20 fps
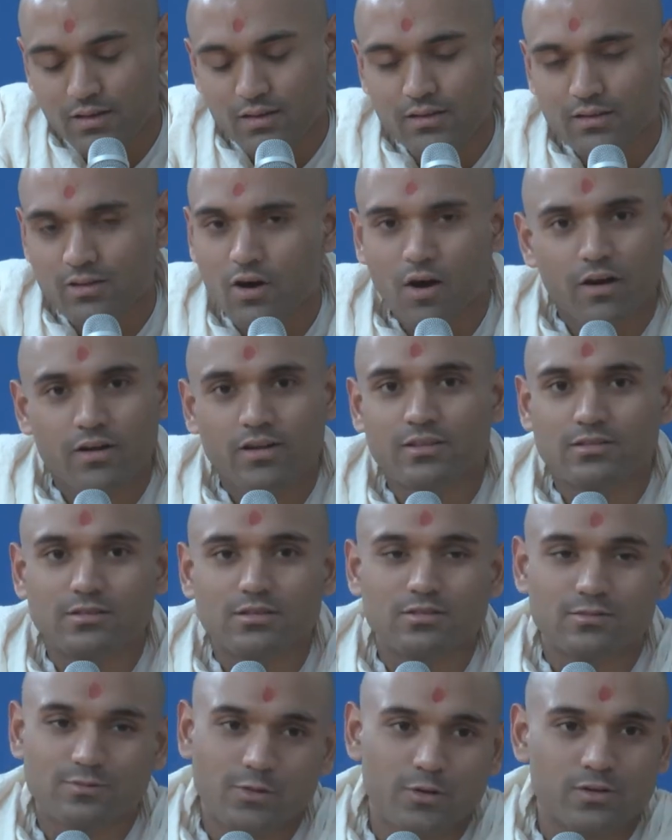The audience
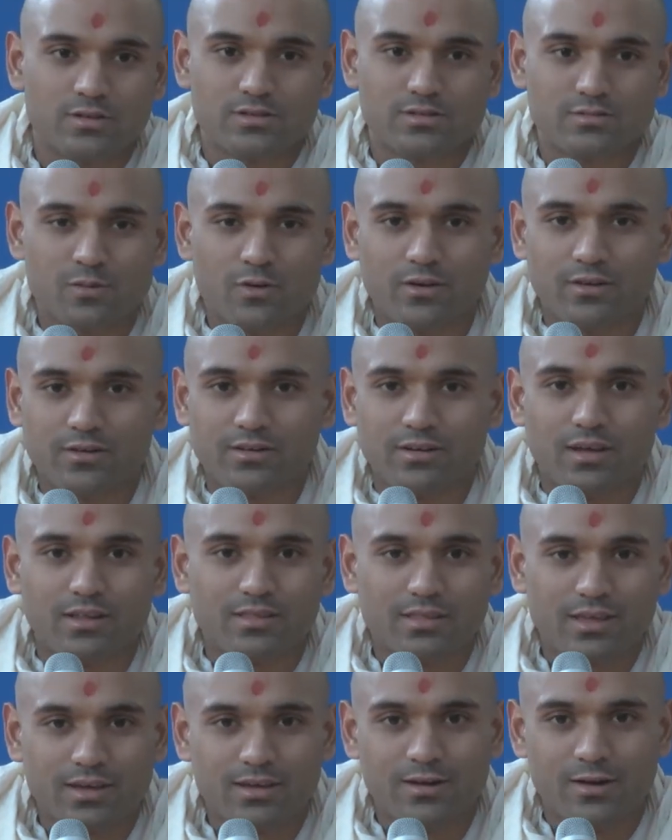is very smart, and
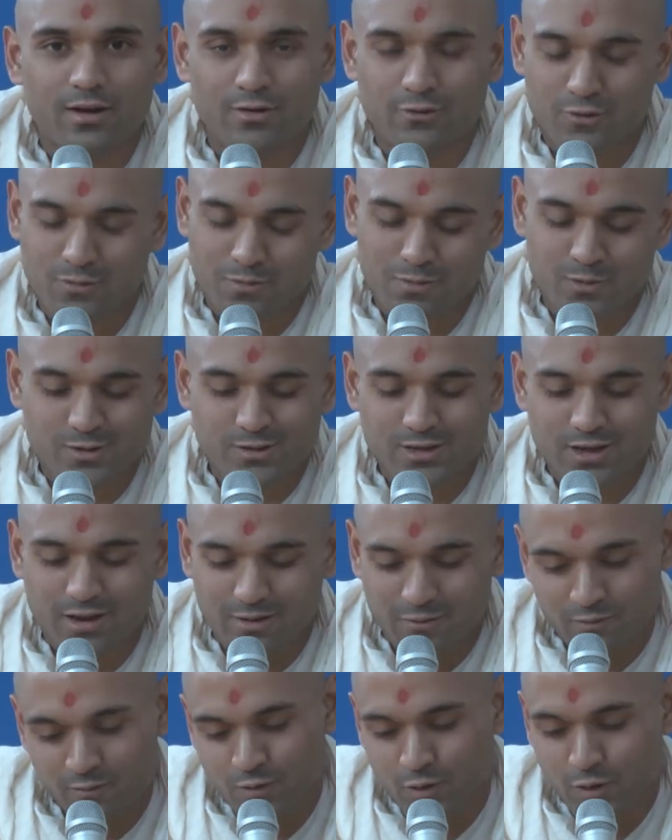they get
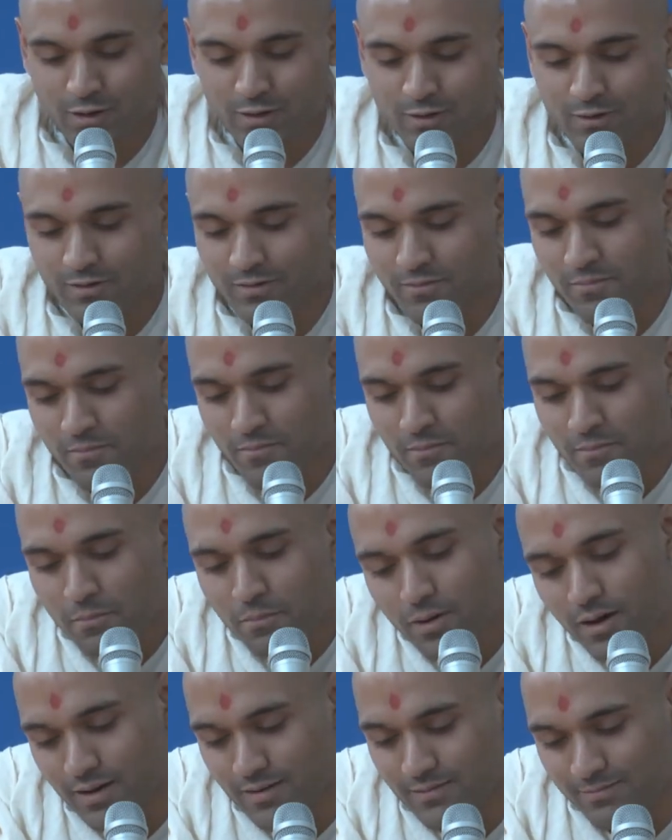100%. Very good.
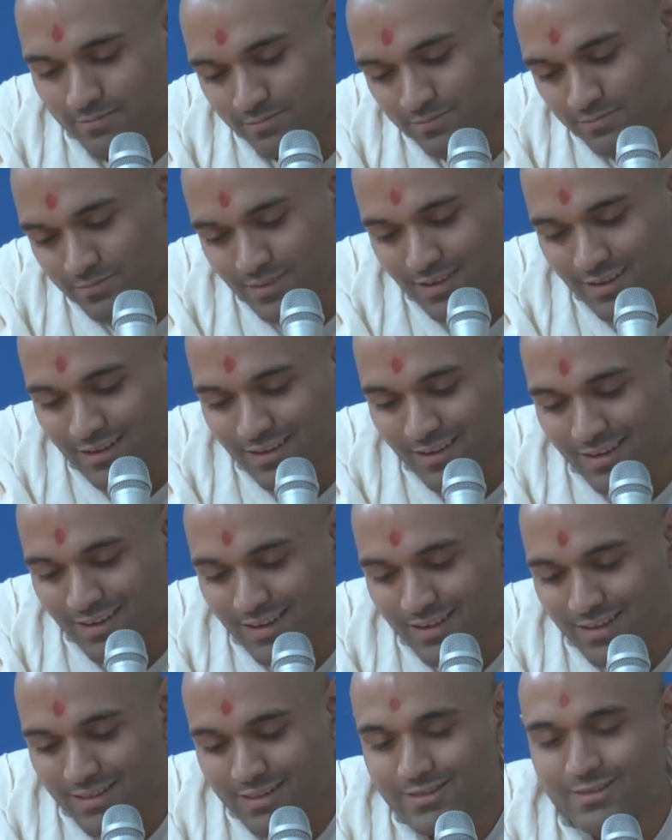But
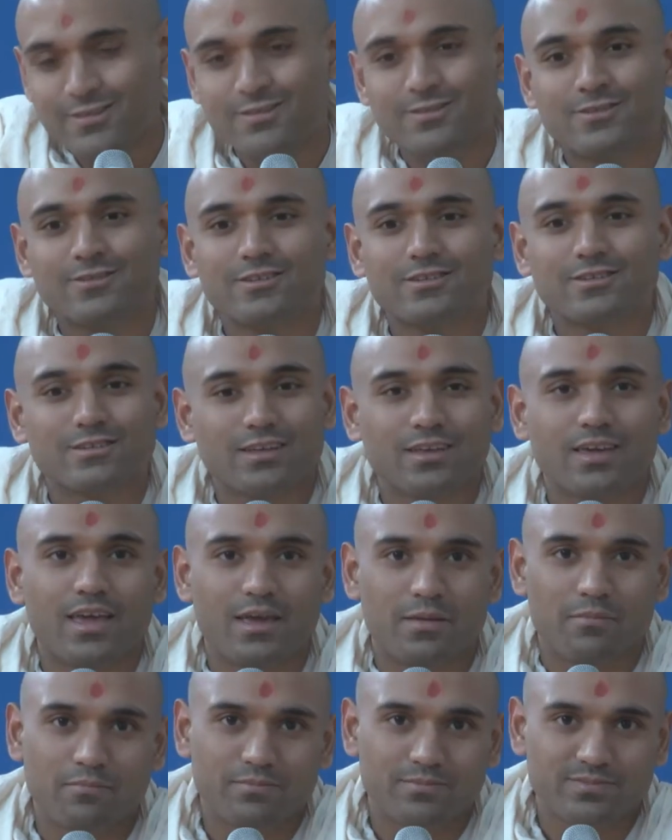this is just a
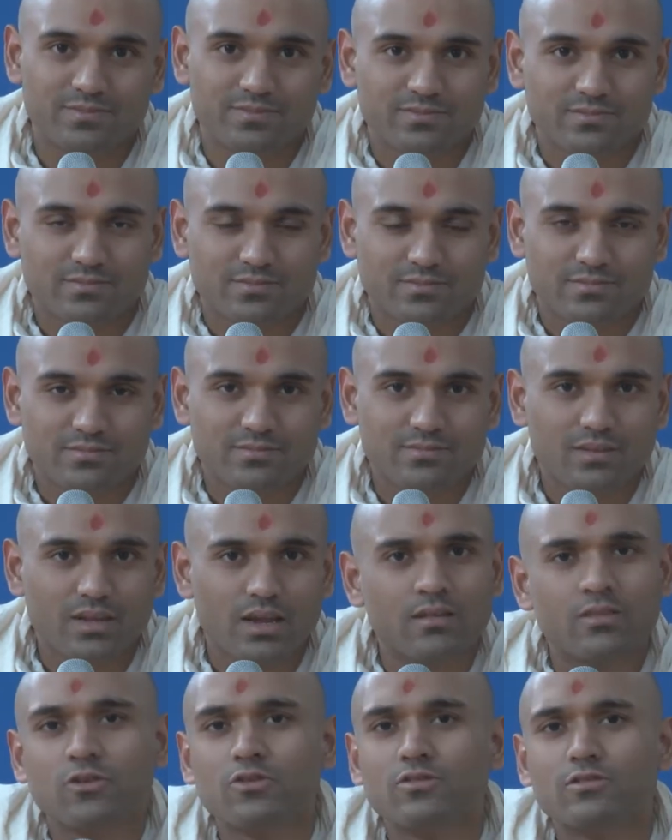game.
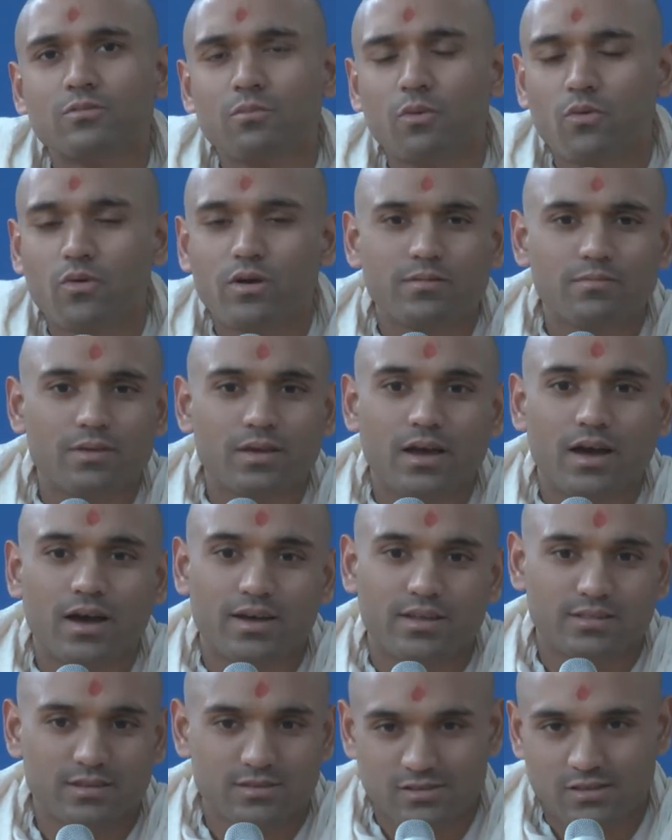There's a point
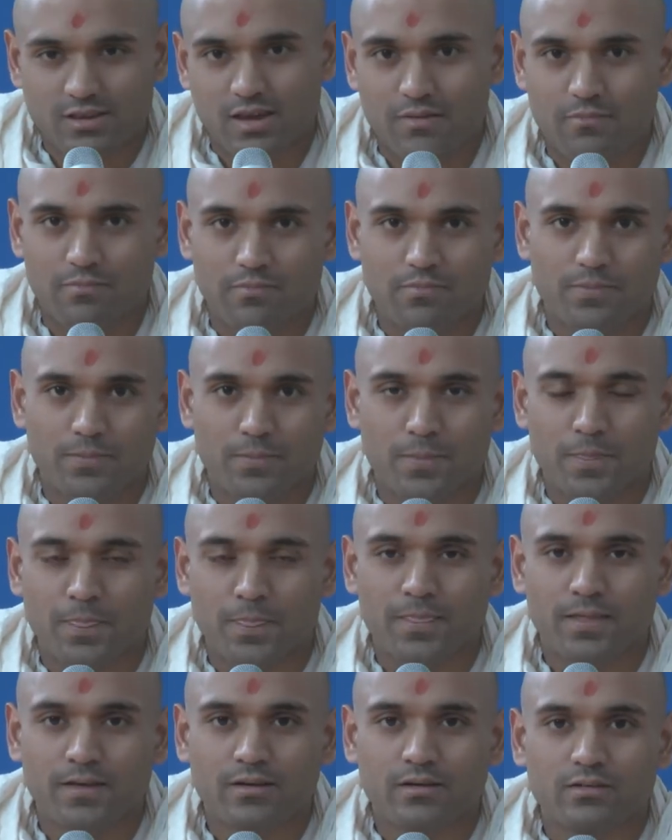behind this game
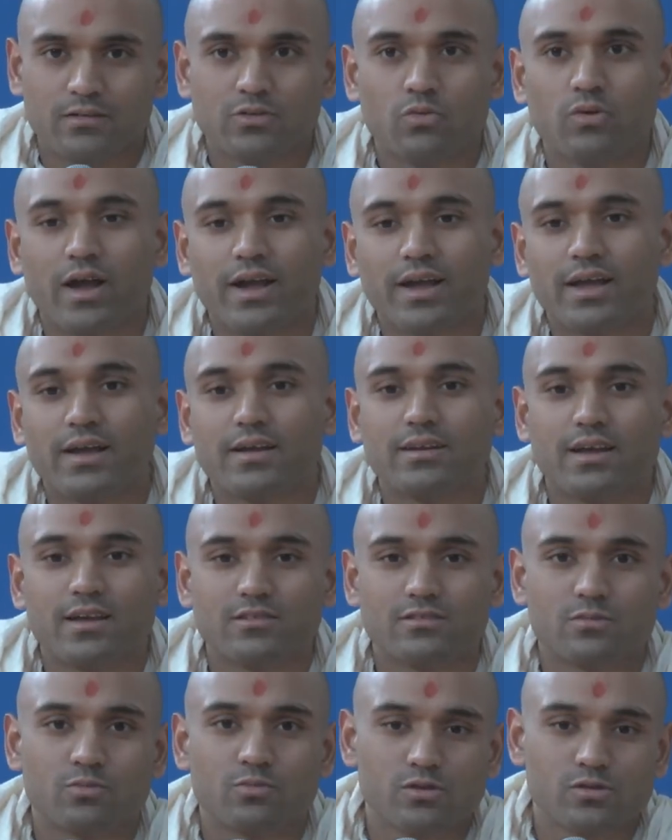to
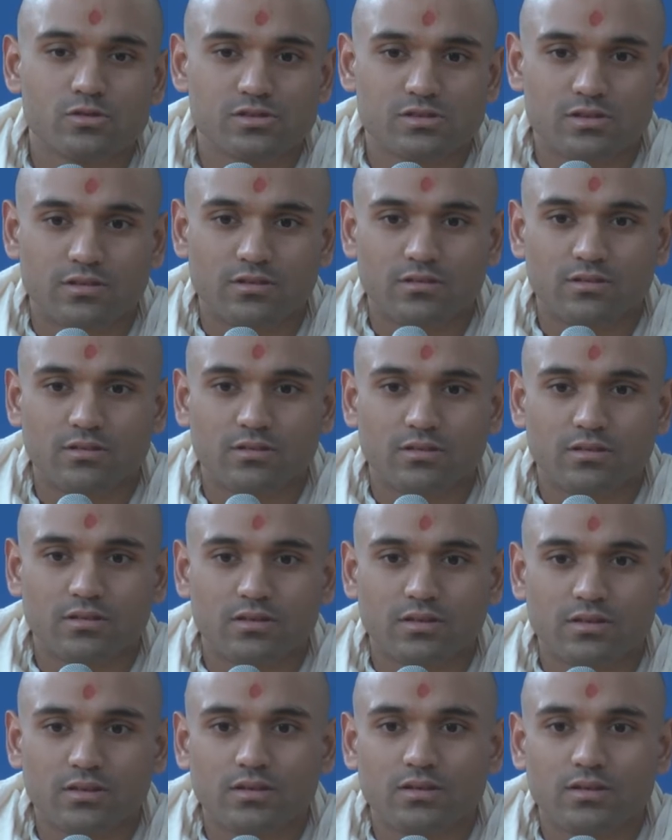recognize a person
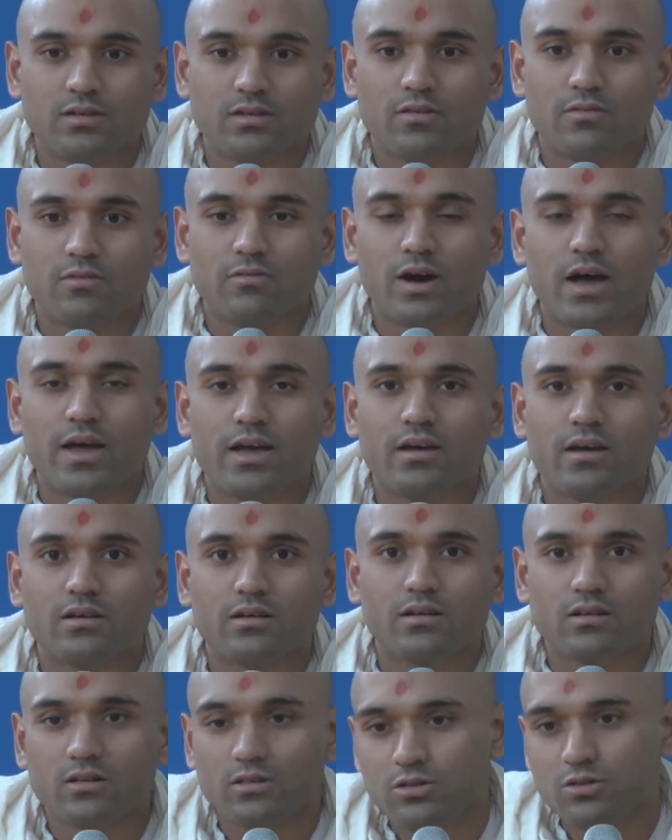via
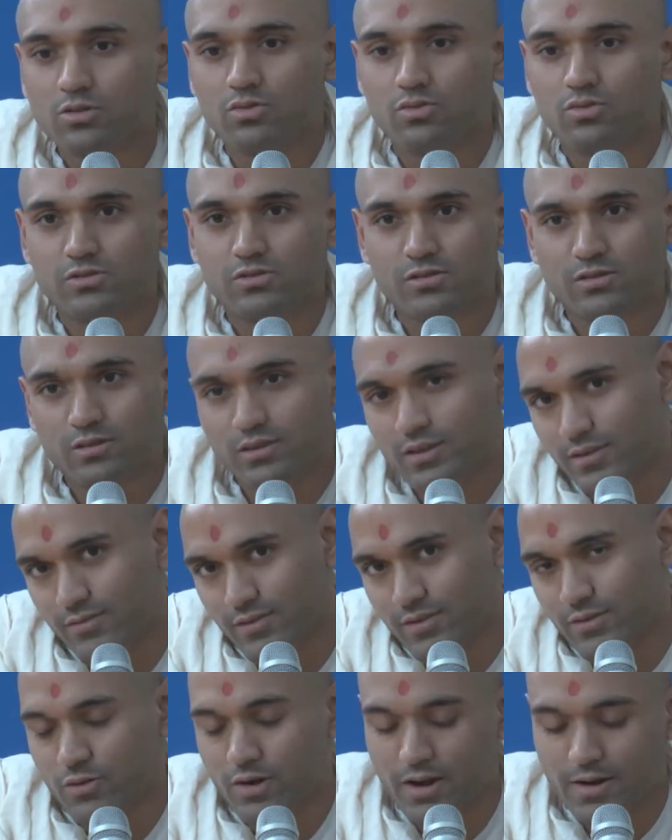clues
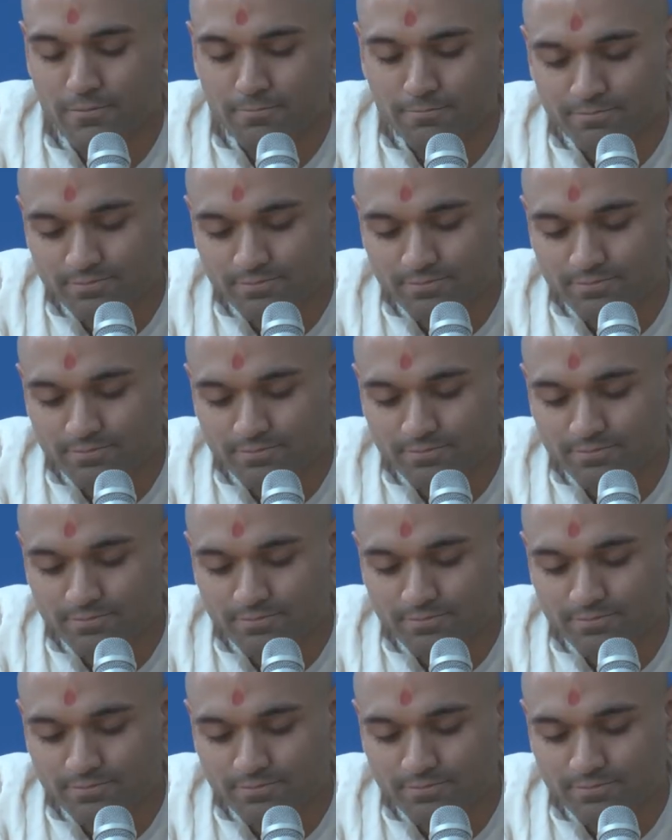given, right?